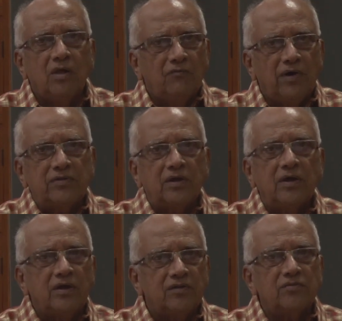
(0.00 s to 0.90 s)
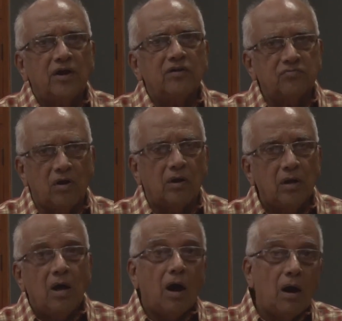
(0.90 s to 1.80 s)
We are saying it's not a song.
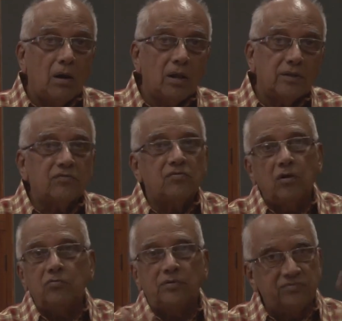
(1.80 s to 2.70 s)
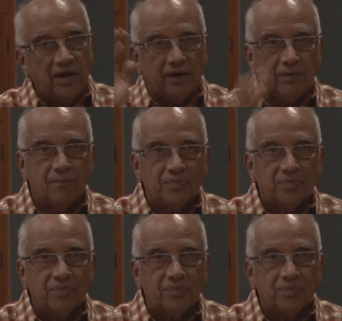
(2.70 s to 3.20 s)
All other songs we sent.